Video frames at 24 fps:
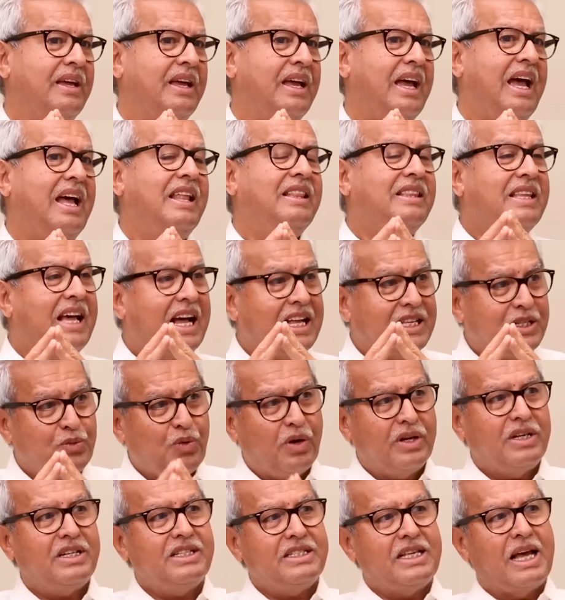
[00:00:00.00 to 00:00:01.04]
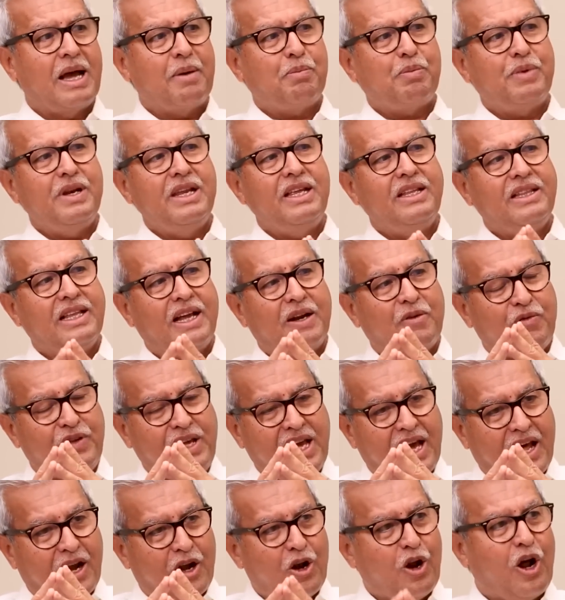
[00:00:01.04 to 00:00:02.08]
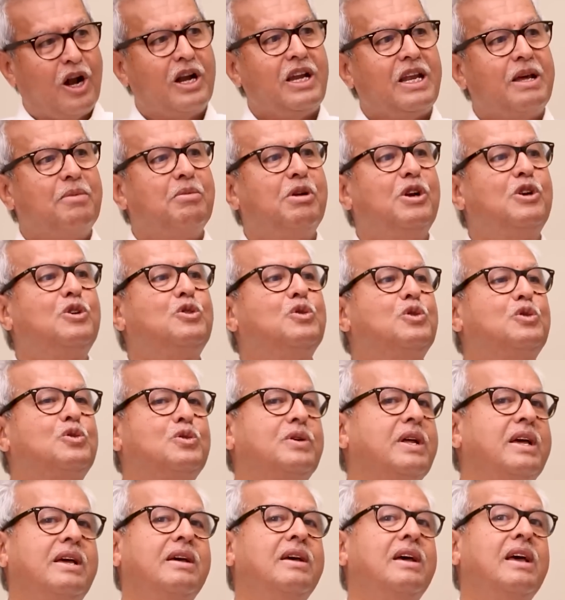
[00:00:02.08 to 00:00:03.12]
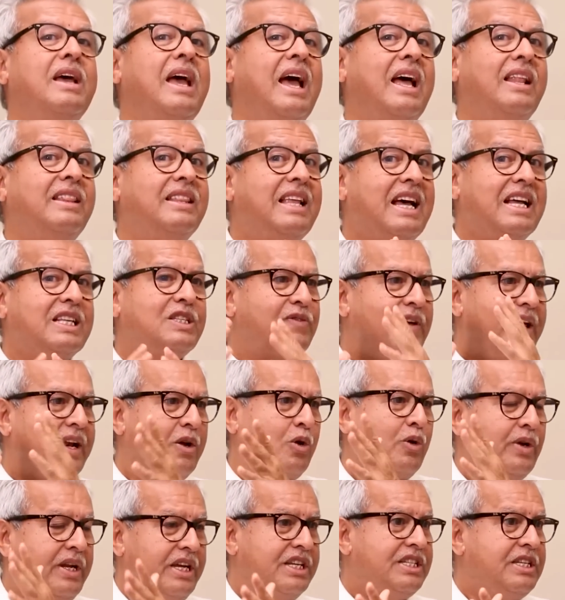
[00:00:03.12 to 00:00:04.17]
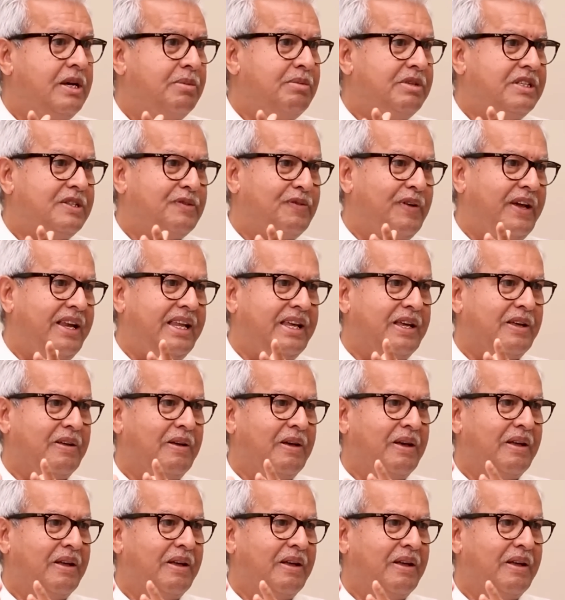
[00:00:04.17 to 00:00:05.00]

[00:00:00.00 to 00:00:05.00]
And that's what is happening that we are not able to today. And that's where collegium is failing.